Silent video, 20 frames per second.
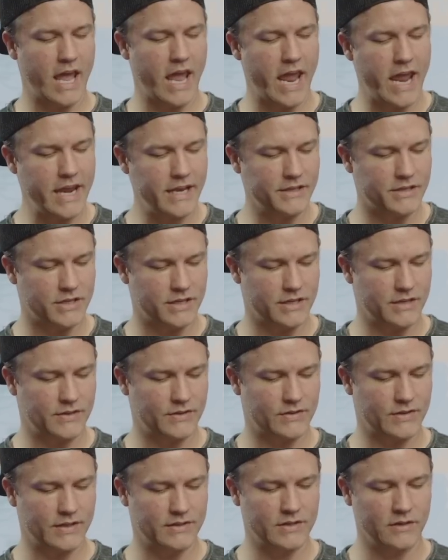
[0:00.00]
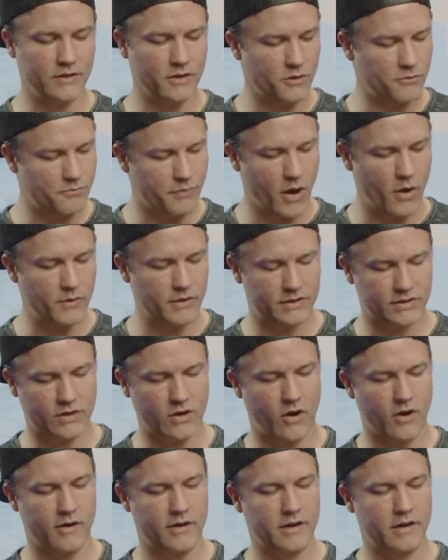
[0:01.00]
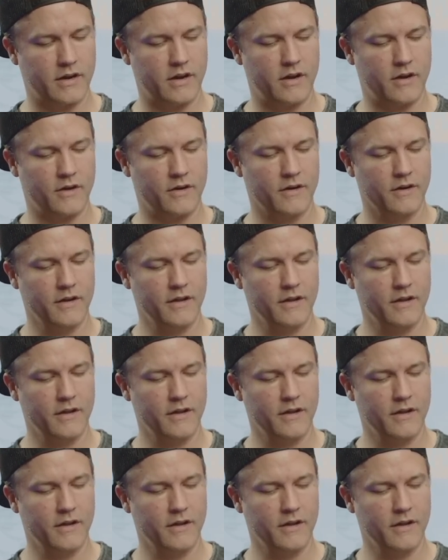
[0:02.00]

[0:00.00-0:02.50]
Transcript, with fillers: Ages. It's a little bonus card in here.